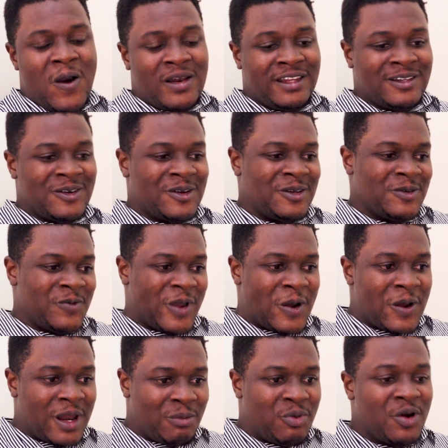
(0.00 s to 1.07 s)
all in all, we
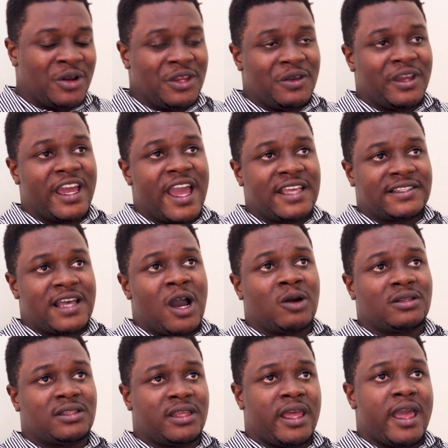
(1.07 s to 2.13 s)
call upon you guys
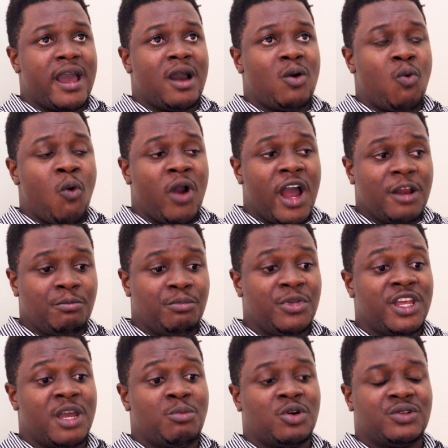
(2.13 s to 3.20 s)
out there who can
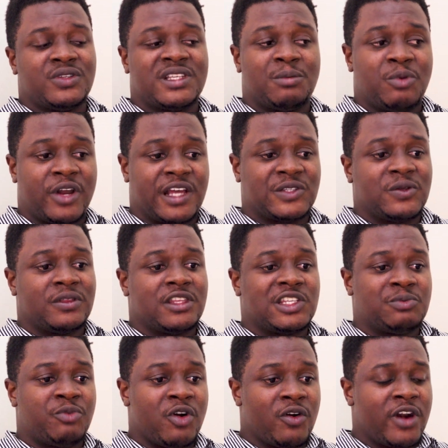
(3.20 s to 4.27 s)
be able to support us on
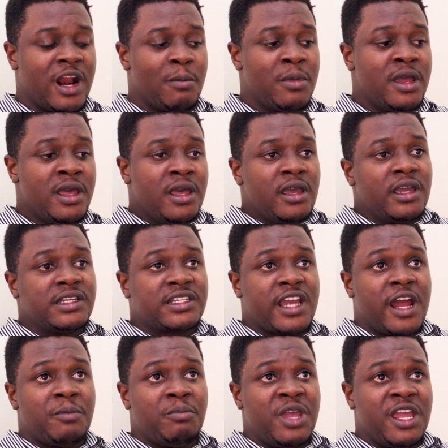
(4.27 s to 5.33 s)
this program. It
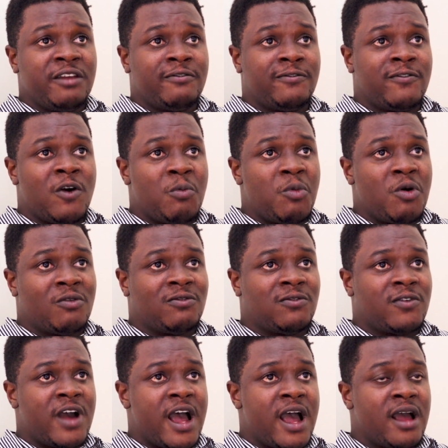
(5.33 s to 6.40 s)
can be in form of
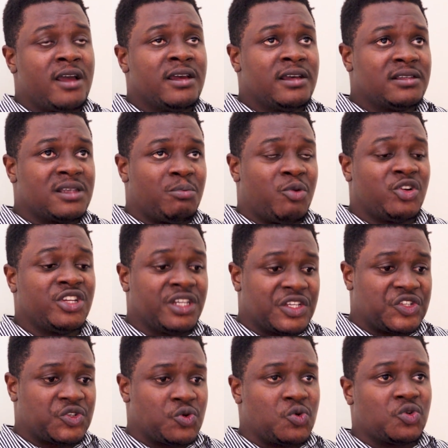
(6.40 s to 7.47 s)
supporting
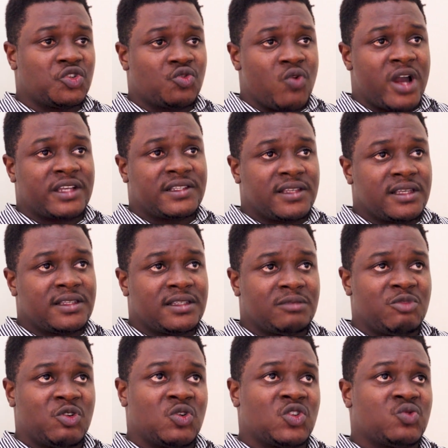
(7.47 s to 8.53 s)
a school to
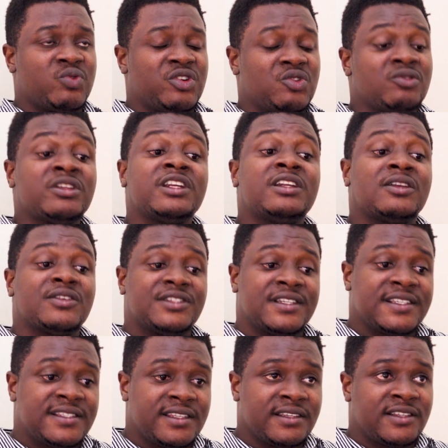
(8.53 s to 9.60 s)
access, because we do need
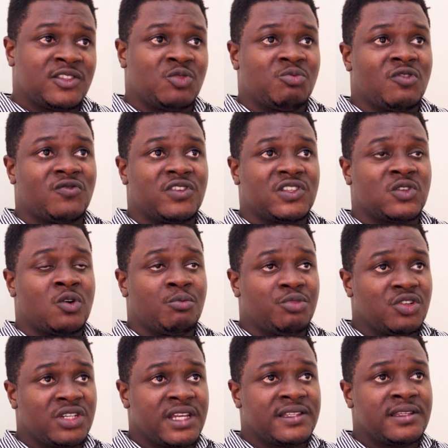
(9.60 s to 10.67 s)
logistics to move these
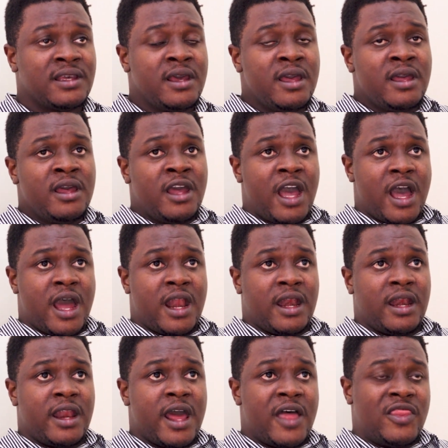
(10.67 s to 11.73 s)
computers.
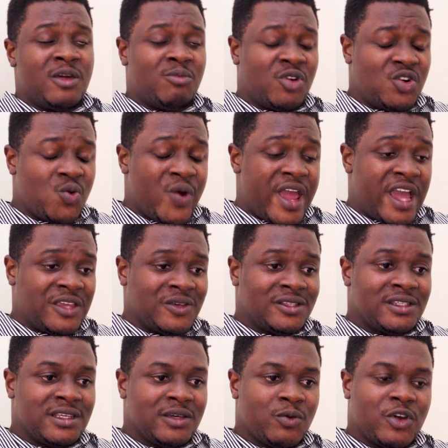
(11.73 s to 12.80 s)
And the model we're
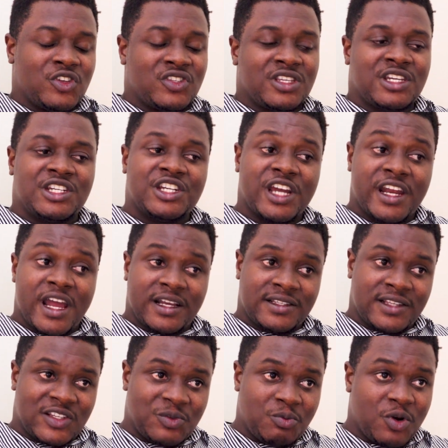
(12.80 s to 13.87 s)
using a shared
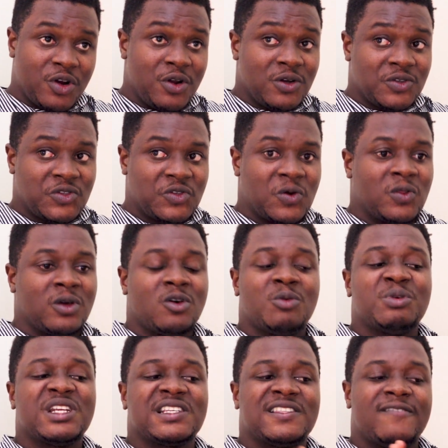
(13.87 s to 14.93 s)
access model, so the
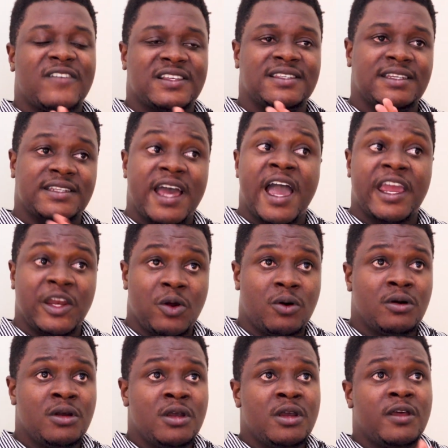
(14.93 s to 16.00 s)
computers never sit
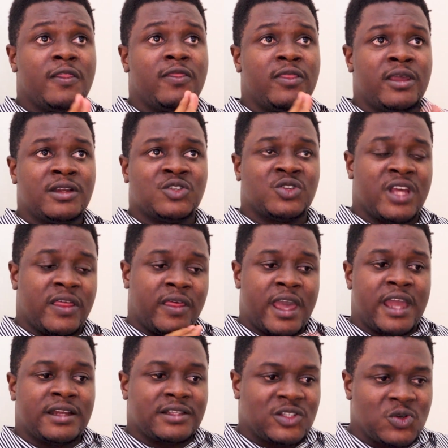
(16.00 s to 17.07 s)
idle. Today
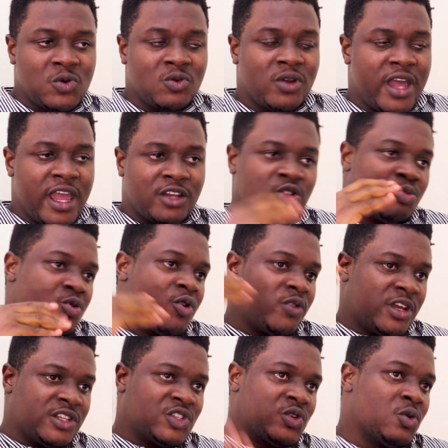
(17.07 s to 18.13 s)
they're in school A, tomorrow
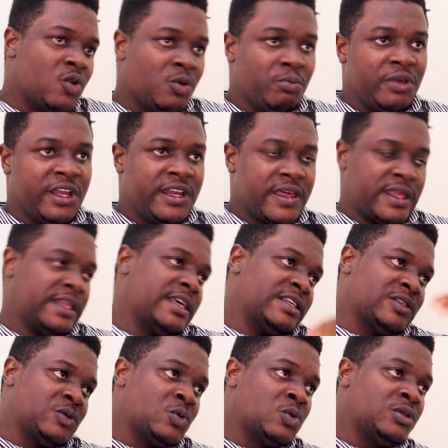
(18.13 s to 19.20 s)
they're in school B, the other
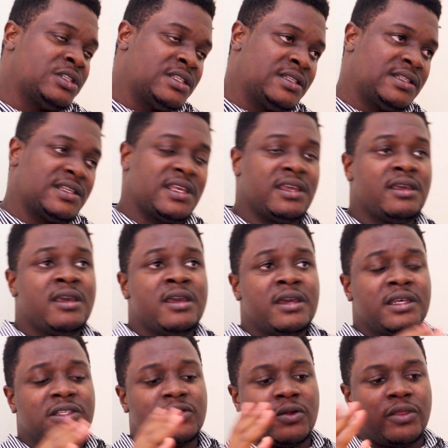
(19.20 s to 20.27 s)
in school C,
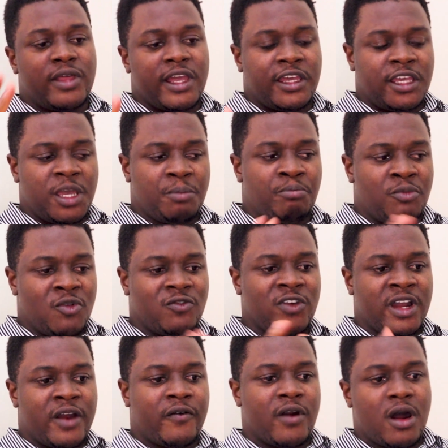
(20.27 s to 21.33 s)
so they keep
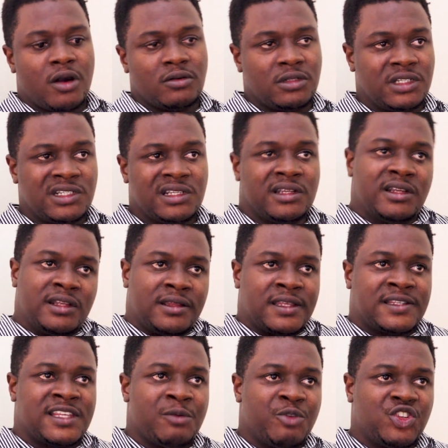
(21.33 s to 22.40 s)
moving around
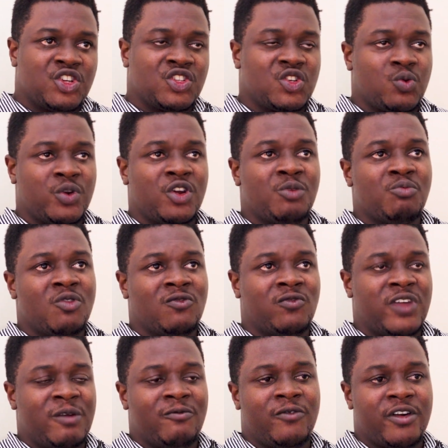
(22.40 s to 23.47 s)
the same region, so we don't
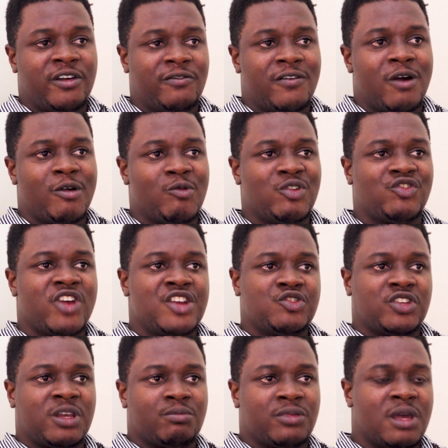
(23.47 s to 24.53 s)
move them very far. We try
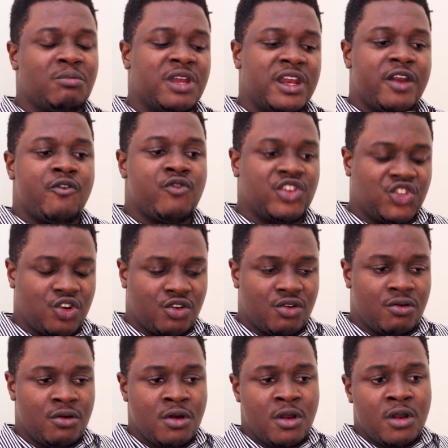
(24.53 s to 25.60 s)
to keep them in a
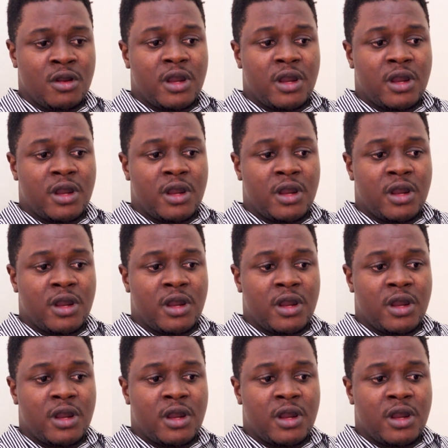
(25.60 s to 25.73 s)
regional